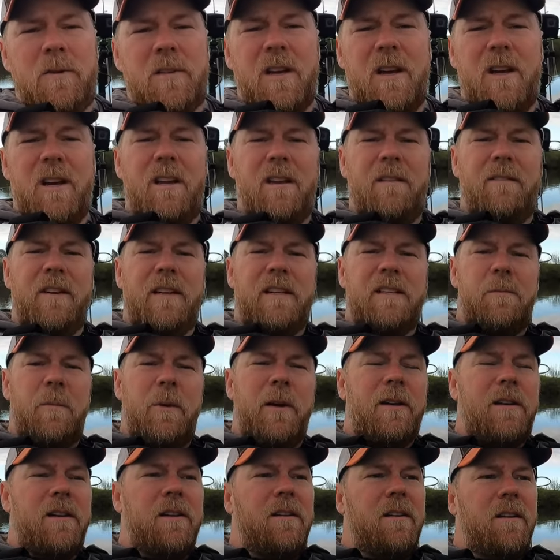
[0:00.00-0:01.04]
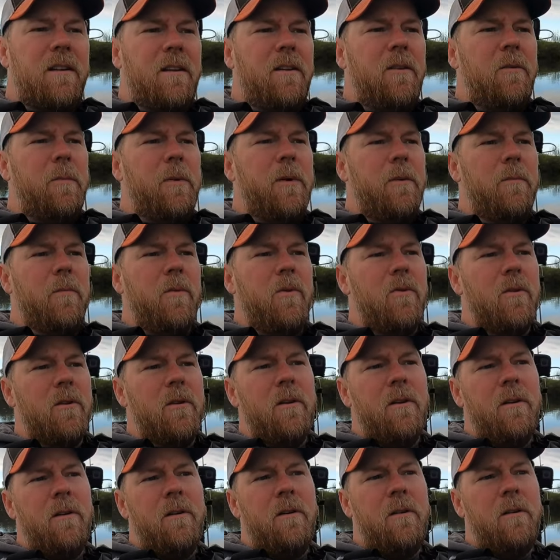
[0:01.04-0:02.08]
was kind of expecting a little bit
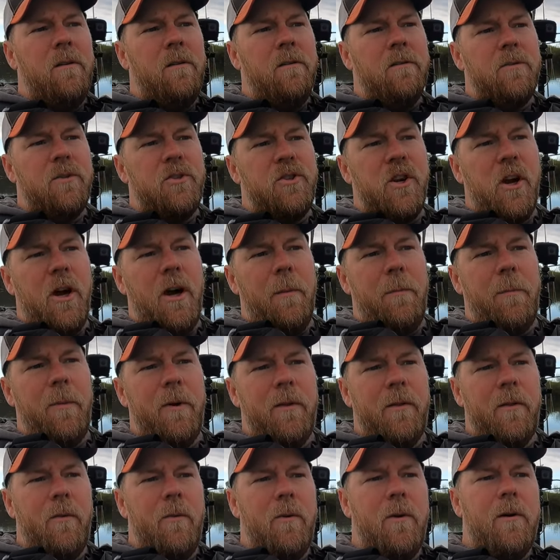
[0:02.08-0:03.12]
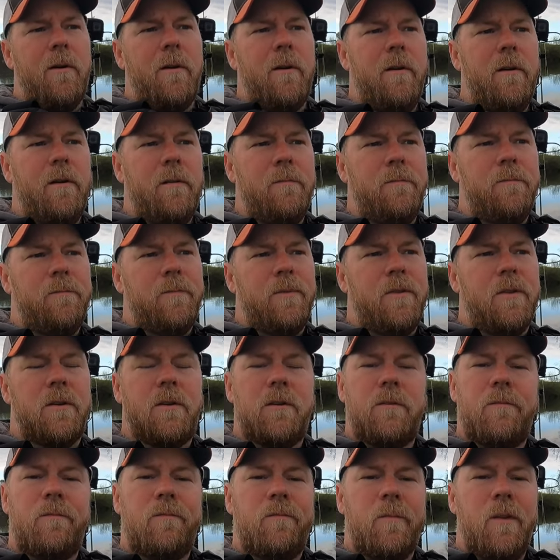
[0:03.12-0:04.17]
more chop on the water,
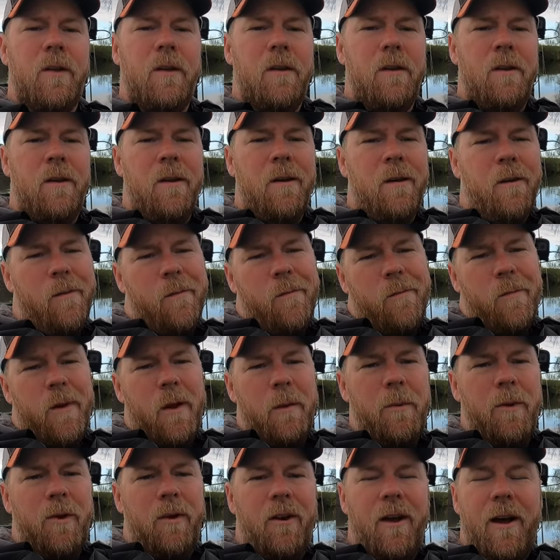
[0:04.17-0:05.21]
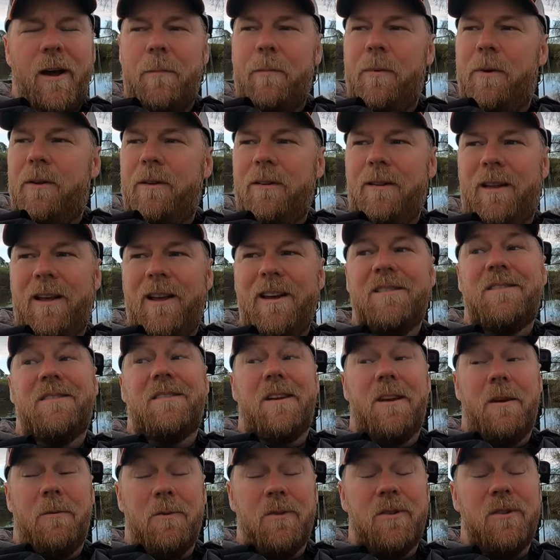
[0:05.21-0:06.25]
so maybe it'll happen. Last
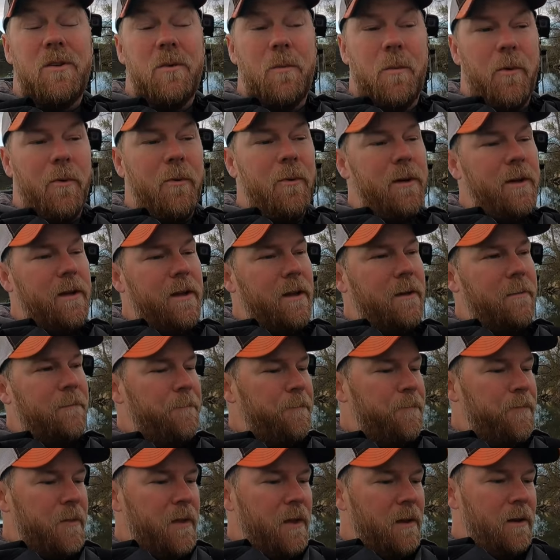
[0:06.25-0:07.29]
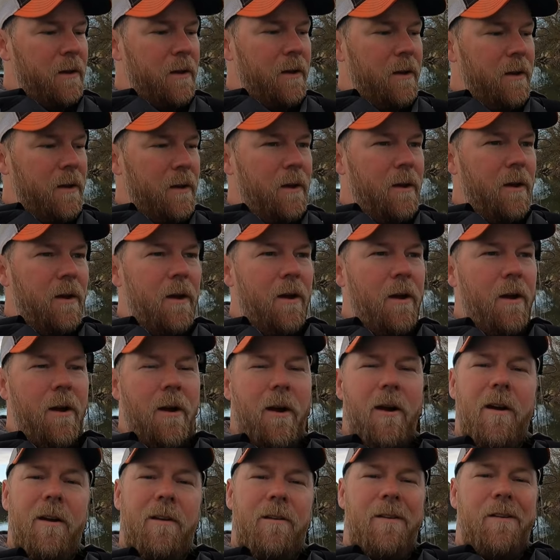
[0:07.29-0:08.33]
night was super windy.
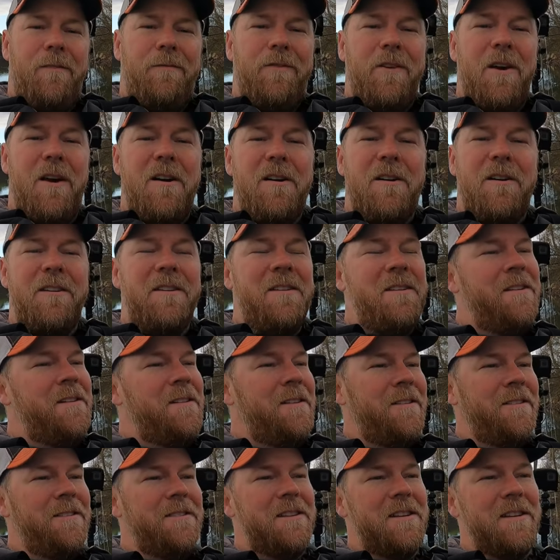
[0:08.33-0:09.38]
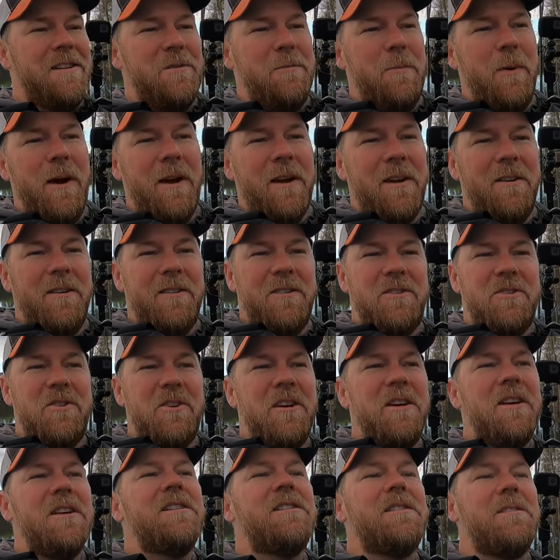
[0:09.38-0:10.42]
All right, enough talking. Let's get you back on the
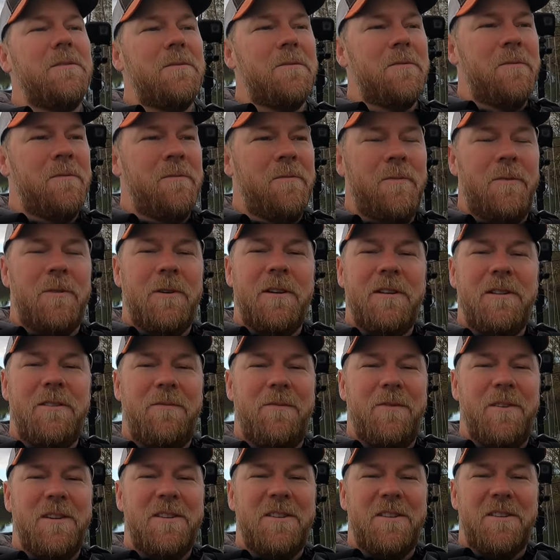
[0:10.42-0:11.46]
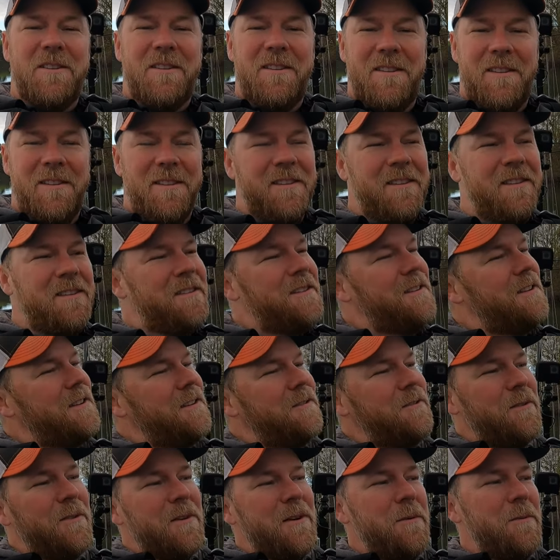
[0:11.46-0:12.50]
chest and we'll get to fishing.
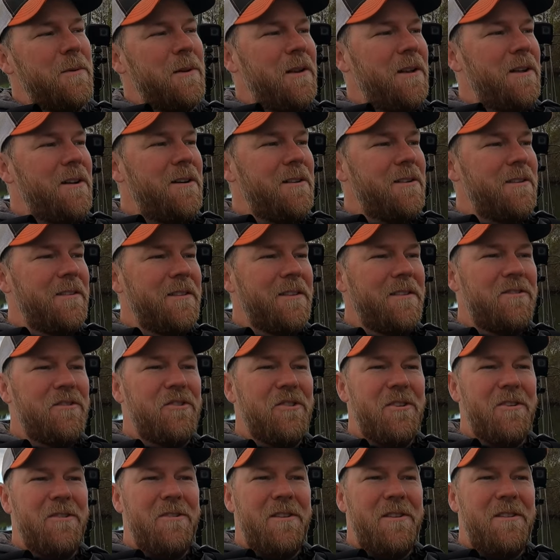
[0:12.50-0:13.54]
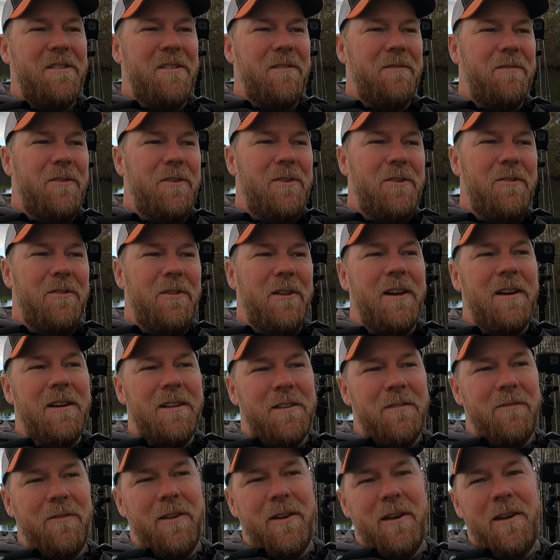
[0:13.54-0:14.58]
Thanks for coming along on these journeys. If you do
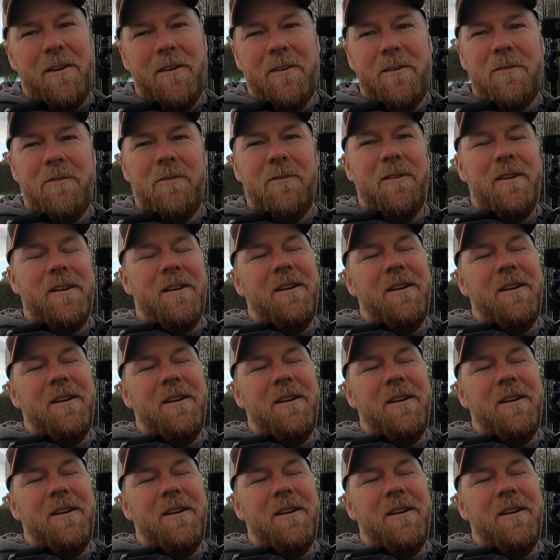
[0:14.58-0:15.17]
like the video,